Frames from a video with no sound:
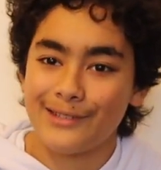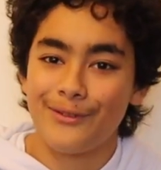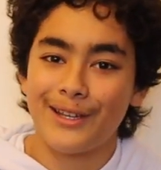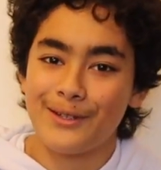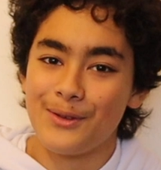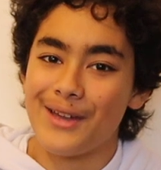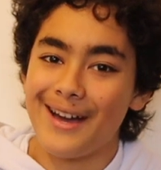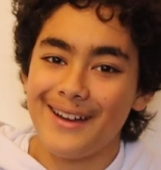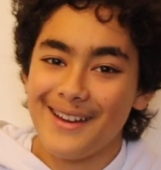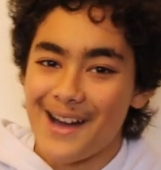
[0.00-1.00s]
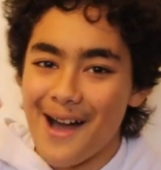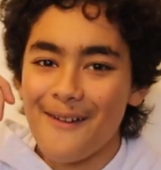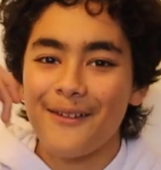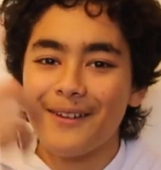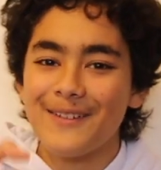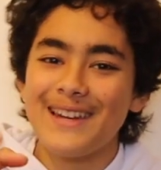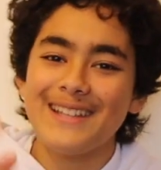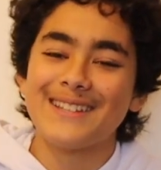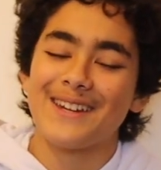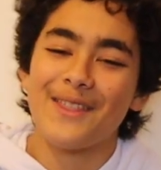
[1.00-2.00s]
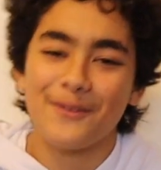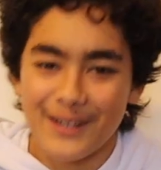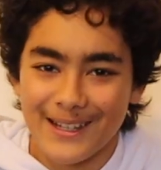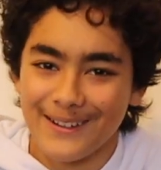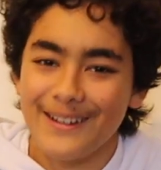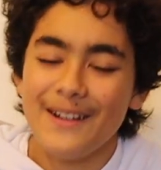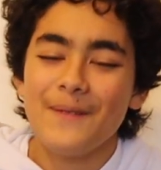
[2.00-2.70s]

If we can do that, I will release another video.